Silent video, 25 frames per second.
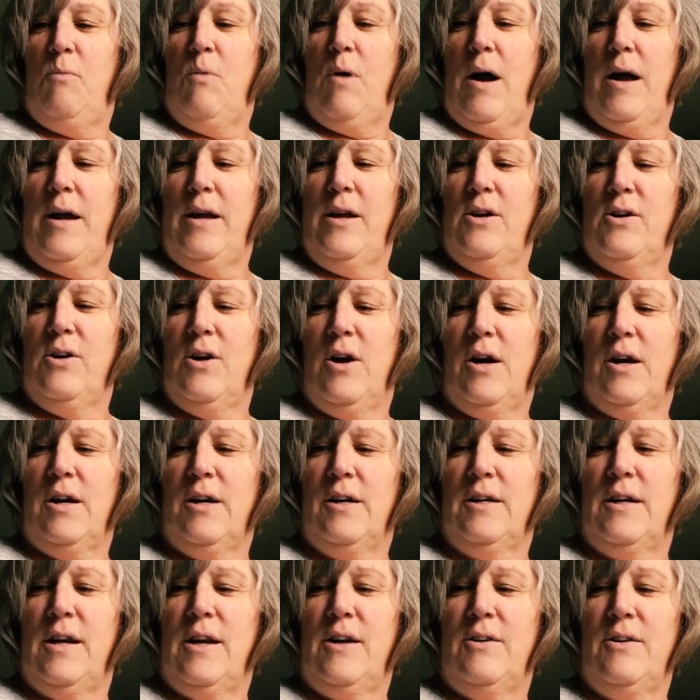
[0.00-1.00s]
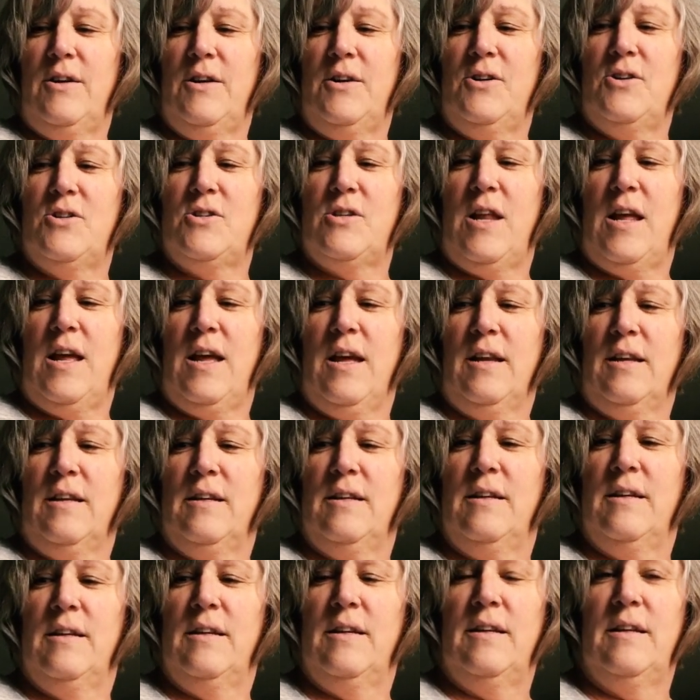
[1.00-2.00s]
why your heart? I don't
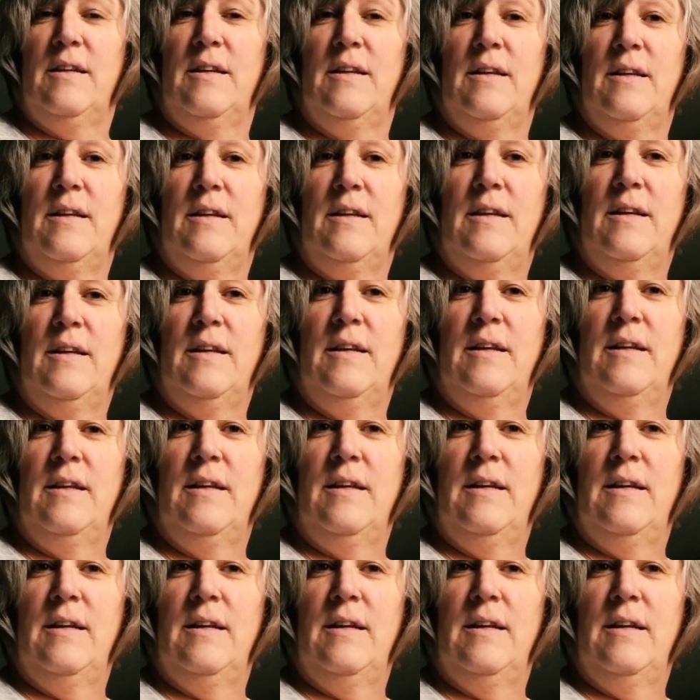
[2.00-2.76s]
understand. Because.